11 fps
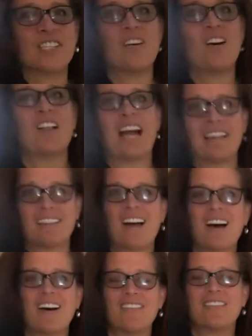of all, I
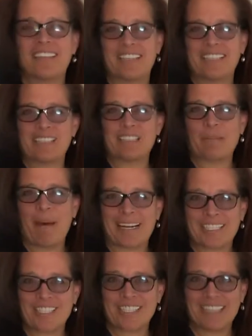love that this is the
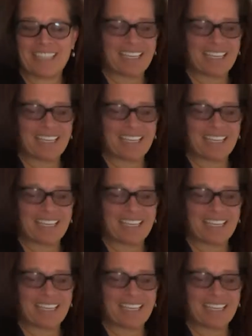packaging that